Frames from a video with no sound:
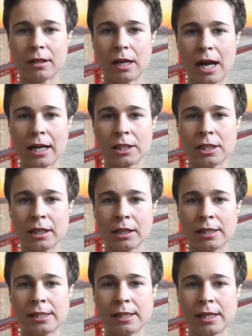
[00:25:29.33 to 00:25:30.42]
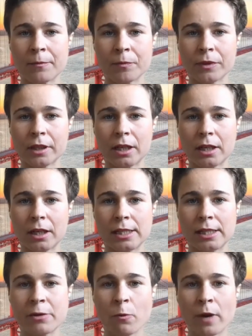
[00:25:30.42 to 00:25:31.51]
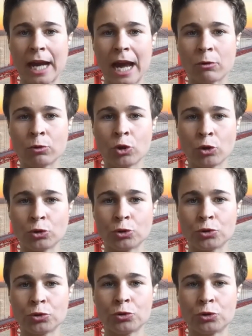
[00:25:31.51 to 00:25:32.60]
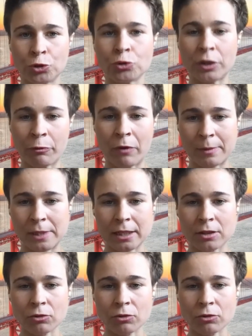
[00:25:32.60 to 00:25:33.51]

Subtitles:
Actually, it's the way how not to do the website,